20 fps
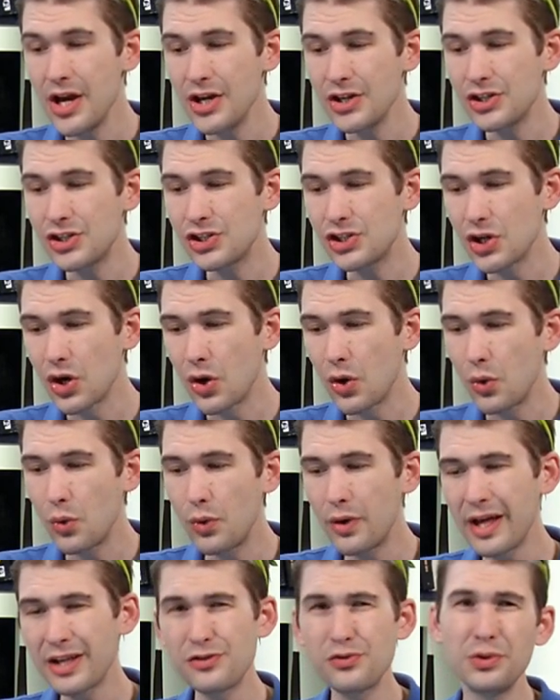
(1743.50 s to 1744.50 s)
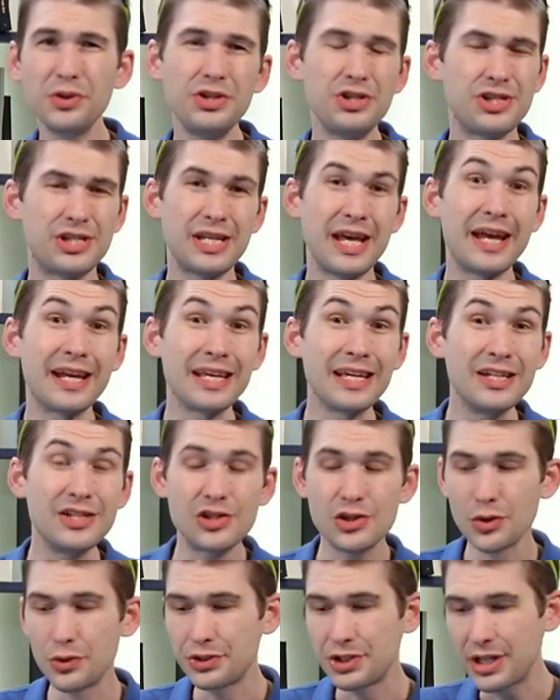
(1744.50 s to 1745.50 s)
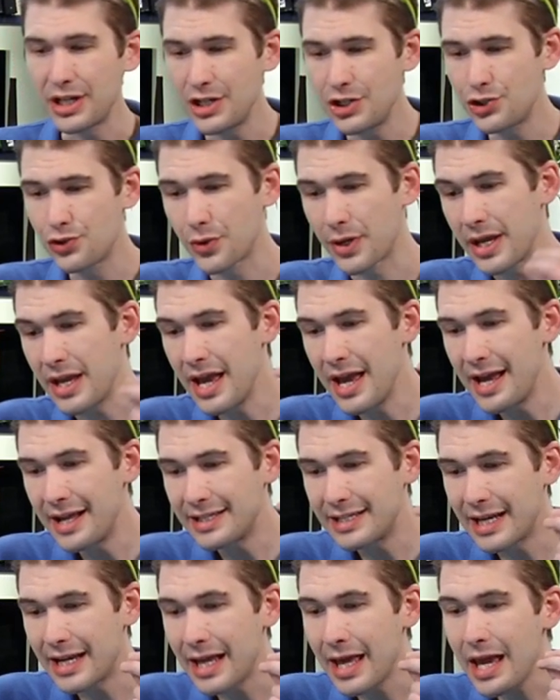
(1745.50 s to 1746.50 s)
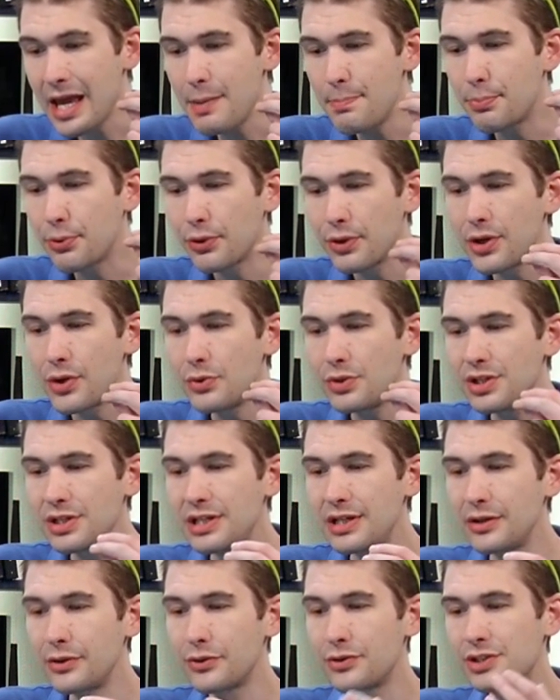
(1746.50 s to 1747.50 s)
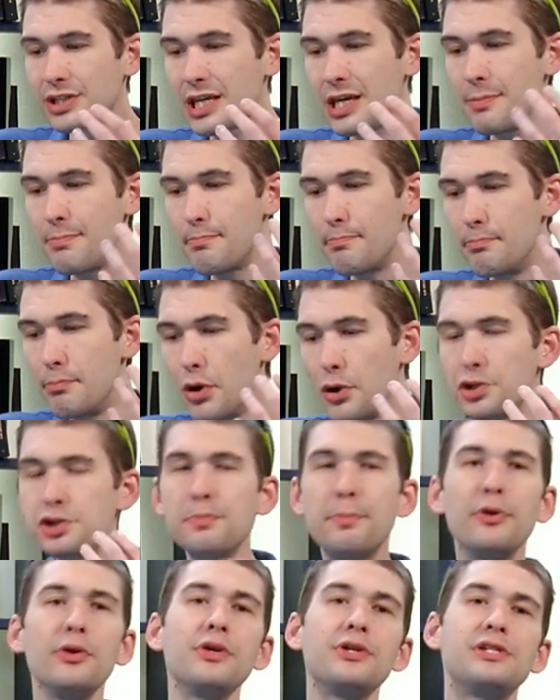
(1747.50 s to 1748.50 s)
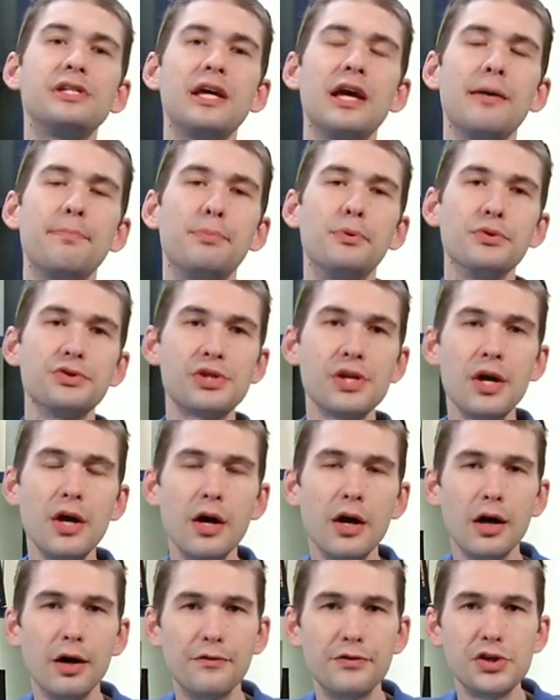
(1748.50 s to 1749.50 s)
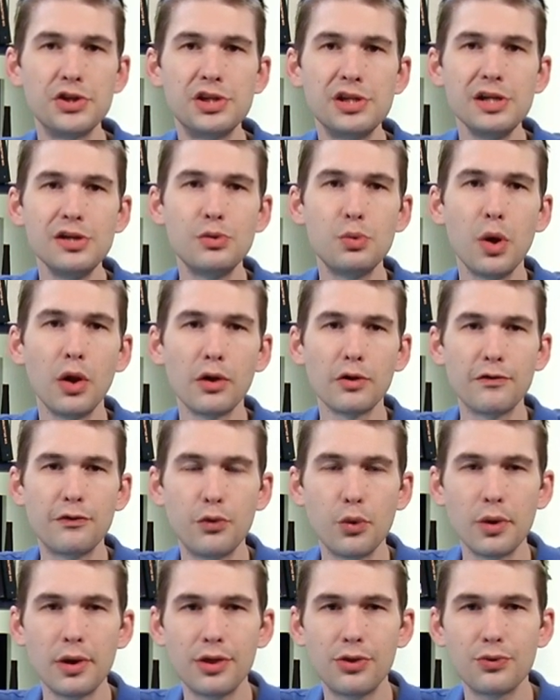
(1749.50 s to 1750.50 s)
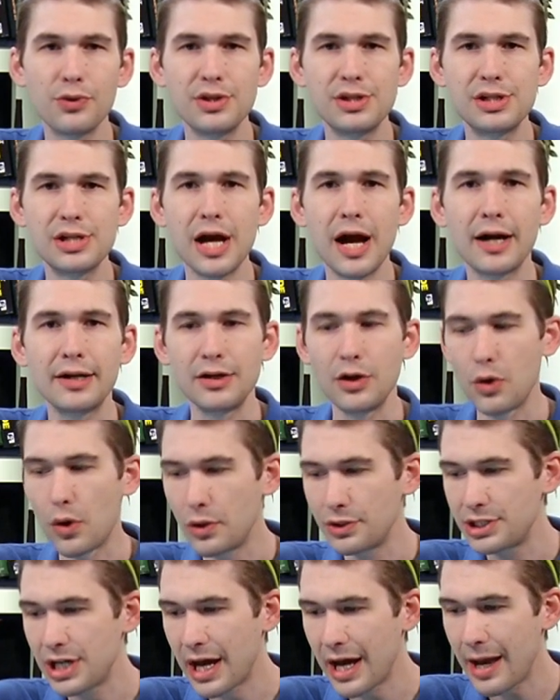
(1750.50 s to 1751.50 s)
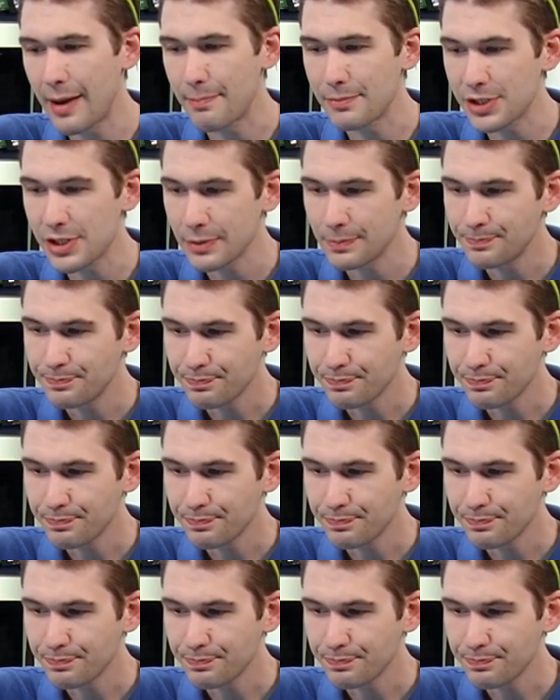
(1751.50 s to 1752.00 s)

So that's really just adding insult to injury. Today, pre owned dealers keep multiple examples of the Sea Dweller 43 stocked at all times.